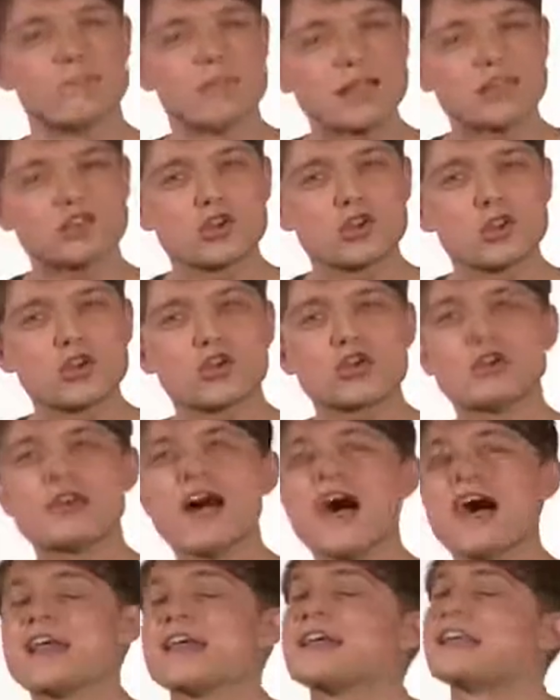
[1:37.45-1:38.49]
make sure you're
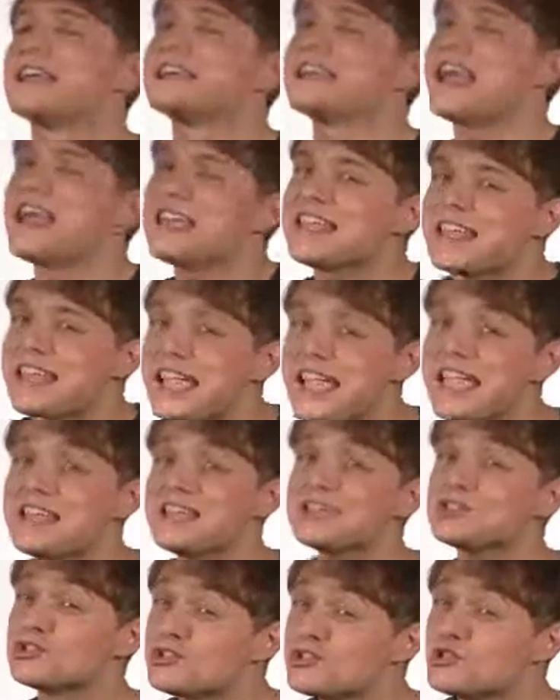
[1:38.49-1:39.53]
not taking
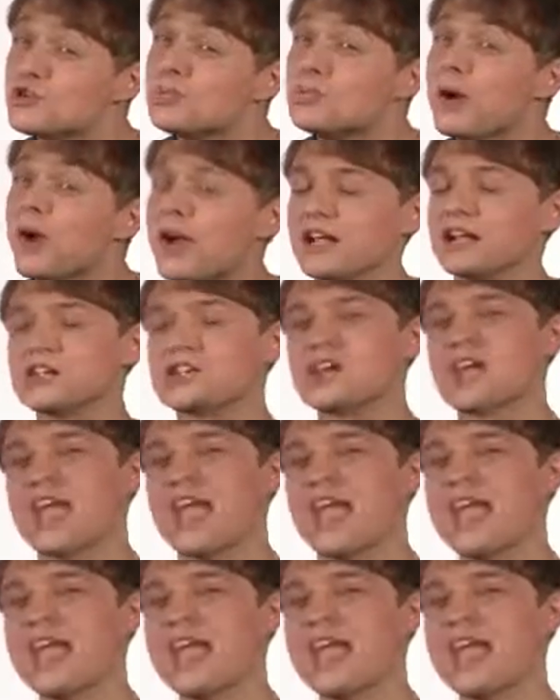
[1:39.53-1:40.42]
in too much,